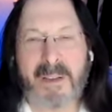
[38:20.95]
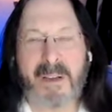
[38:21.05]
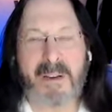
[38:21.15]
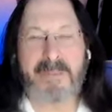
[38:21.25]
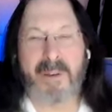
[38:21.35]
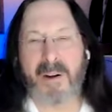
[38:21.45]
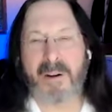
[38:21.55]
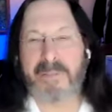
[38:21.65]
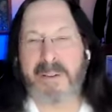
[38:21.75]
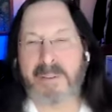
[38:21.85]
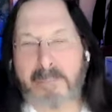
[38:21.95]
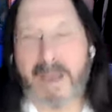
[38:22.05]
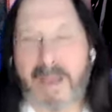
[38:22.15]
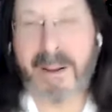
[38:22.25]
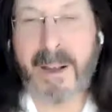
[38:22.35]
kind of heartfelt
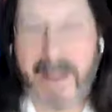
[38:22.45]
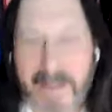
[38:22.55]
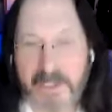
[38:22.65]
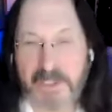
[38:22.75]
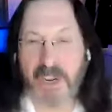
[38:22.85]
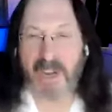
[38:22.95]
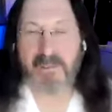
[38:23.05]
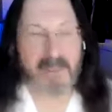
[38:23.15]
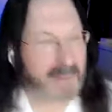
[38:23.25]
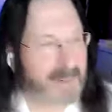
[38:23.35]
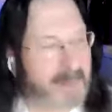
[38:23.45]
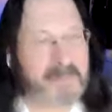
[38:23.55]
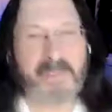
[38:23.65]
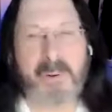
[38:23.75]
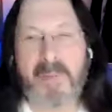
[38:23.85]
melancholy genre that
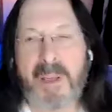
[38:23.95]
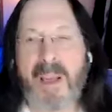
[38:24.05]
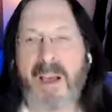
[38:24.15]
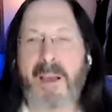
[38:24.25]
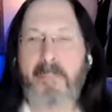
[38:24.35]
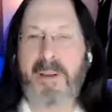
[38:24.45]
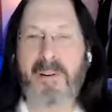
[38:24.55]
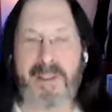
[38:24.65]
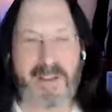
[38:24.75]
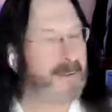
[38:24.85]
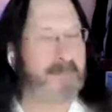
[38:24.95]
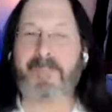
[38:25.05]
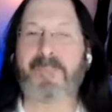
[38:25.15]
comes from Iberia